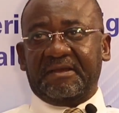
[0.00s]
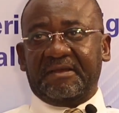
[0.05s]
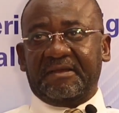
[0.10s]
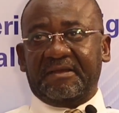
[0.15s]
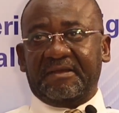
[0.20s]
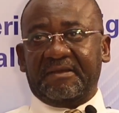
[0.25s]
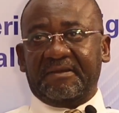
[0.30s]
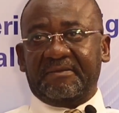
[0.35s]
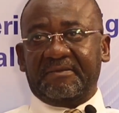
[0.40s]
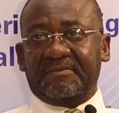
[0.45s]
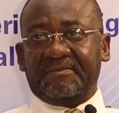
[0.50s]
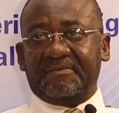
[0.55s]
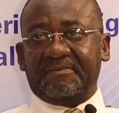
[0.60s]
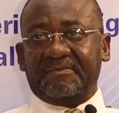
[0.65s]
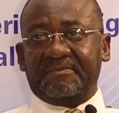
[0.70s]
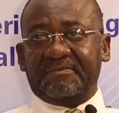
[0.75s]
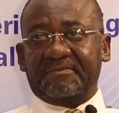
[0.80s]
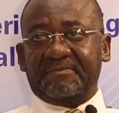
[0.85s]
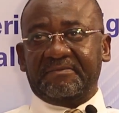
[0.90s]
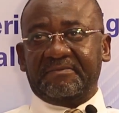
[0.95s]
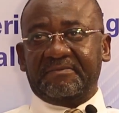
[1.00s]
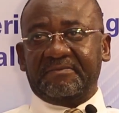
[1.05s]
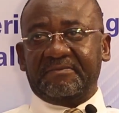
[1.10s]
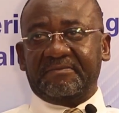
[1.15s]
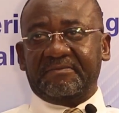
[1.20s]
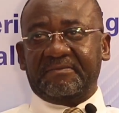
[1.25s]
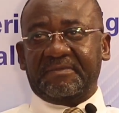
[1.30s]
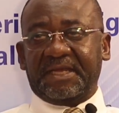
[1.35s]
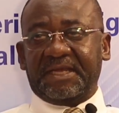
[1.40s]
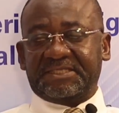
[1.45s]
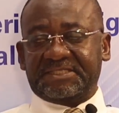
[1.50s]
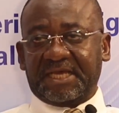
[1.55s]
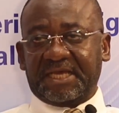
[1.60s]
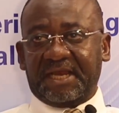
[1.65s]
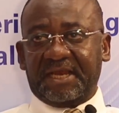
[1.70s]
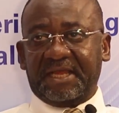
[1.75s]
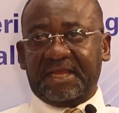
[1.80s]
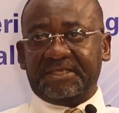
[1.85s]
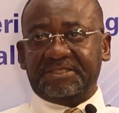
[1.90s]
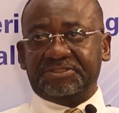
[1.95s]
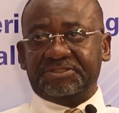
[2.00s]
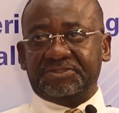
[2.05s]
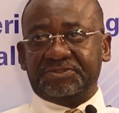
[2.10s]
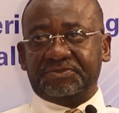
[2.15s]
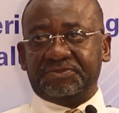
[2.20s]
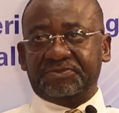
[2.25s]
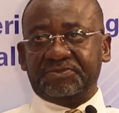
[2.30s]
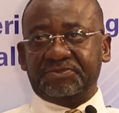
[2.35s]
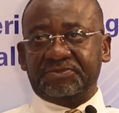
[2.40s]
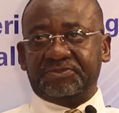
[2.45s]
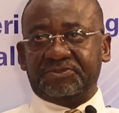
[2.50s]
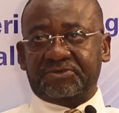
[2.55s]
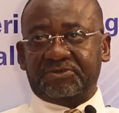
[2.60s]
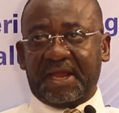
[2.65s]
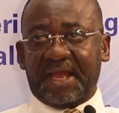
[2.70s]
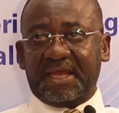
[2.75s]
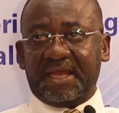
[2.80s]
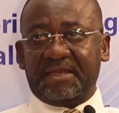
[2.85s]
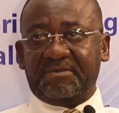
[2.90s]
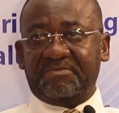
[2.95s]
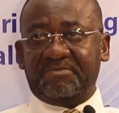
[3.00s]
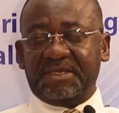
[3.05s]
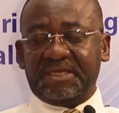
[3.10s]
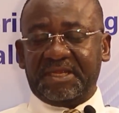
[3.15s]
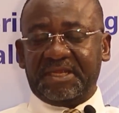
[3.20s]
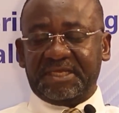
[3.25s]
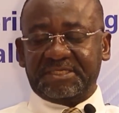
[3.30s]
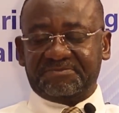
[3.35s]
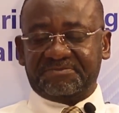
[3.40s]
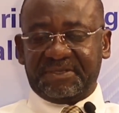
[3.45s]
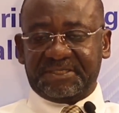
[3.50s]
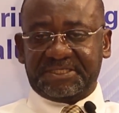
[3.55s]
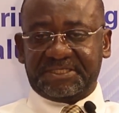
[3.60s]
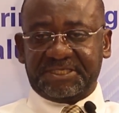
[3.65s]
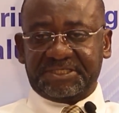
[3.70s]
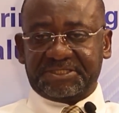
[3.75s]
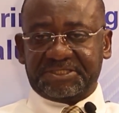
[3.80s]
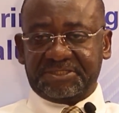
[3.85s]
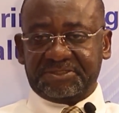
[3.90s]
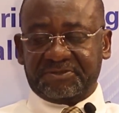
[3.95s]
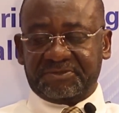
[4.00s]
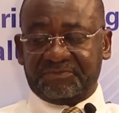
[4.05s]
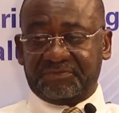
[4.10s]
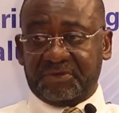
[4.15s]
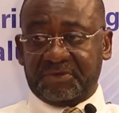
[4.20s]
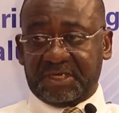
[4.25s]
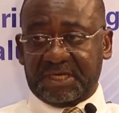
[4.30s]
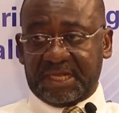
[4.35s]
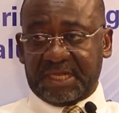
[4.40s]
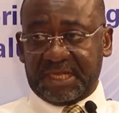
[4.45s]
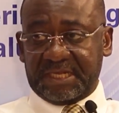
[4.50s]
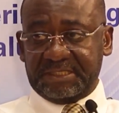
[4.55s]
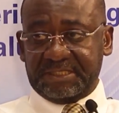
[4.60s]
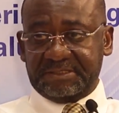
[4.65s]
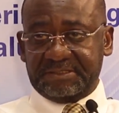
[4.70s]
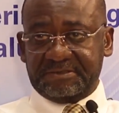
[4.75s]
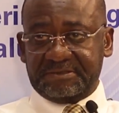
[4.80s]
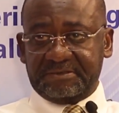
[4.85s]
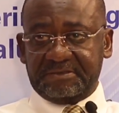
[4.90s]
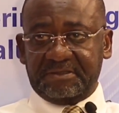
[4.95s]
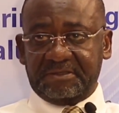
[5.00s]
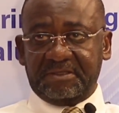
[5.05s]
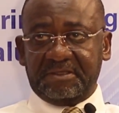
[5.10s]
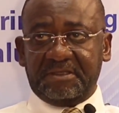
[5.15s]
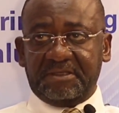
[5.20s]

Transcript: a challenge to try and meet the expectations of your client.